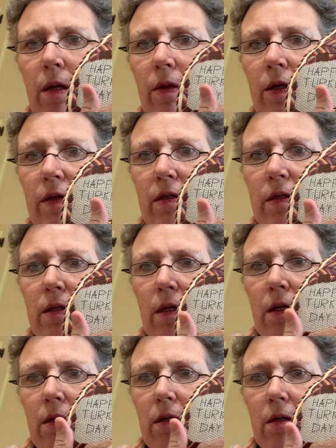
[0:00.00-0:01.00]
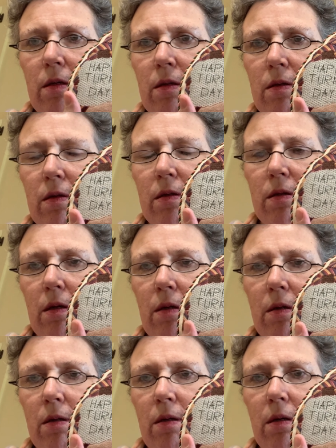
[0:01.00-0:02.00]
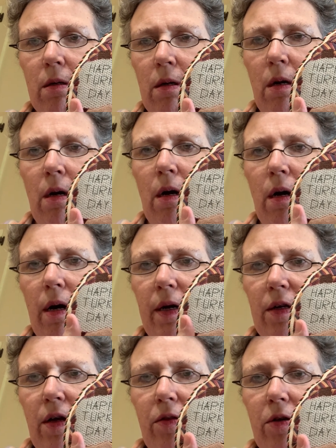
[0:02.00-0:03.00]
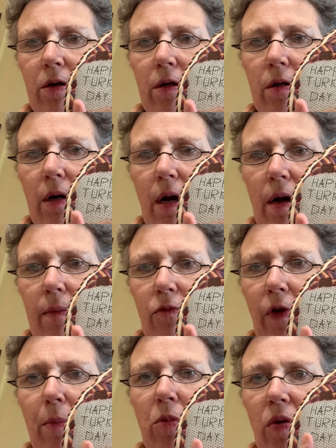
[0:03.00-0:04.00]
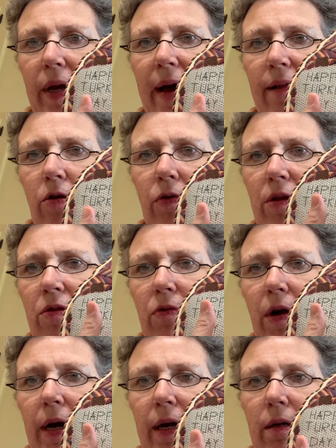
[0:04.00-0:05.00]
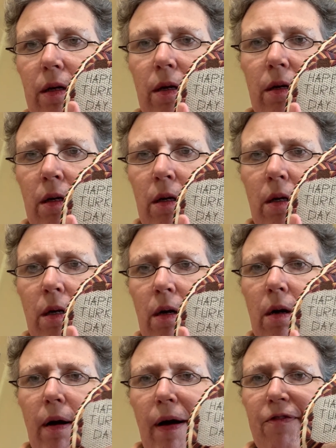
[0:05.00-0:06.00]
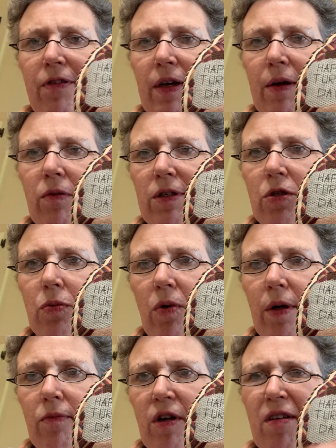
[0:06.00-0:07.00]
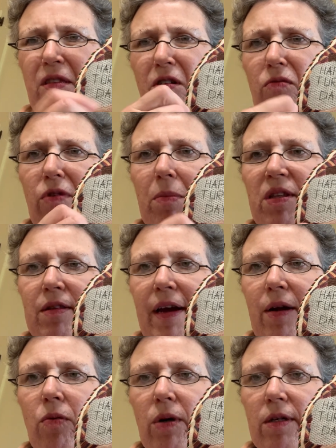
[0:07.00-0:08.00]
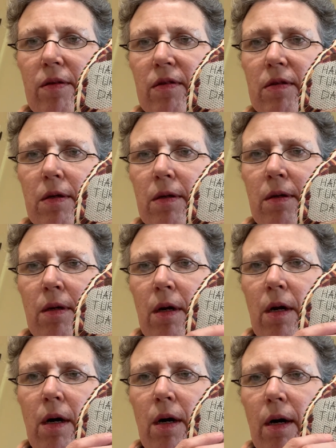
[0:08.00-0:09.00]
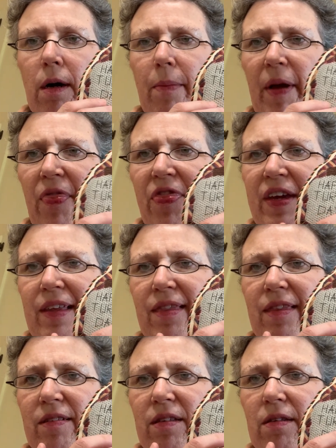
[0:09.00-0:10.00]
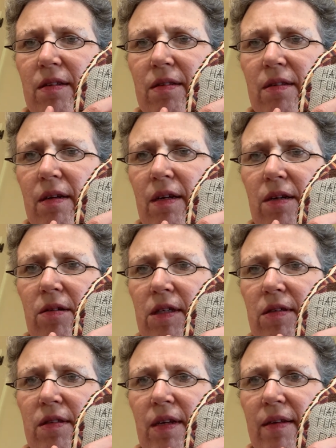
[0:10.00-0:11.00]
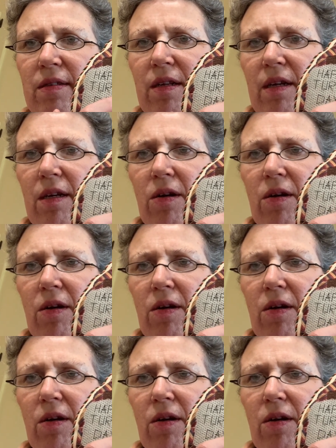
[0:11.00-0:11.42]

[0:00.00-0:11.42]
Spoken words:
this is another Rainbow Gallery thread. I forget which one of their ribbon-like ones. I think this is a Needle Necessity